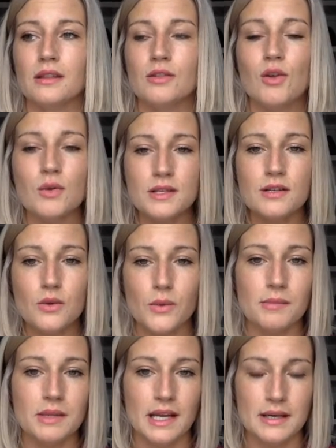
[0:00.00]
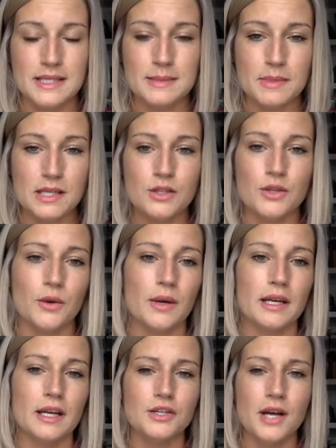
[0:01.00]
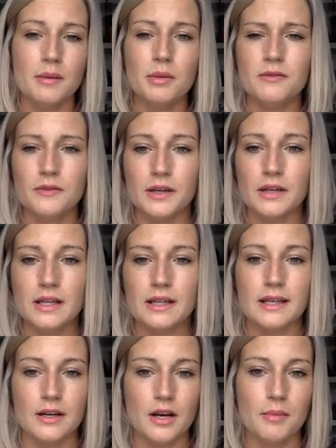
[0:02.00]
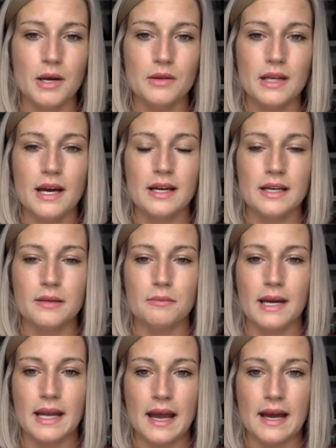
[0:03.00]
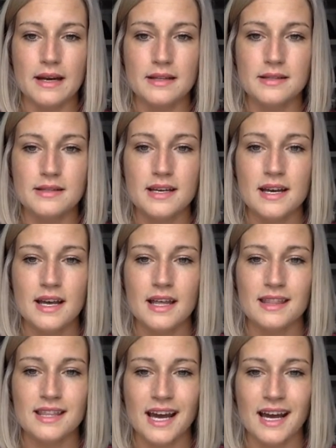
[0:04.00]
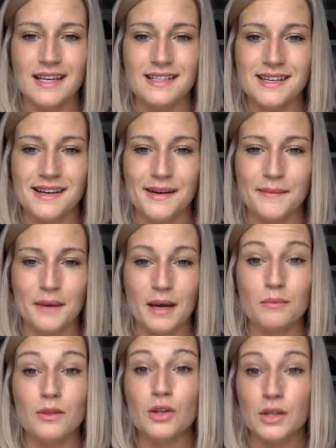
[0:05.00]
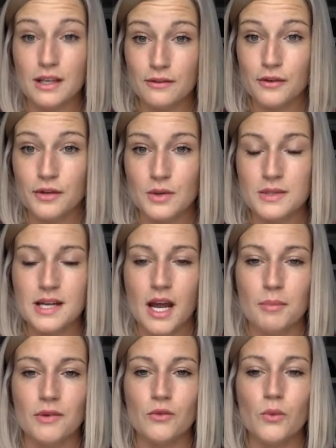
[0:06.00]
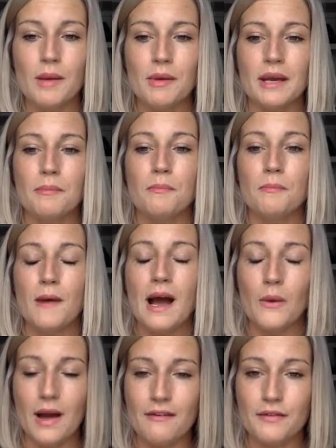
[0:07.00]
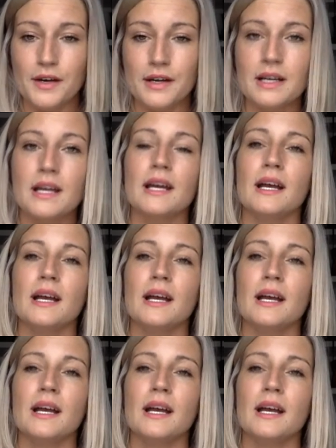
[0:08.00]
those are the women that I speak to, and I try to be very clear about that in my ads, that I'm looking for those type of women. However,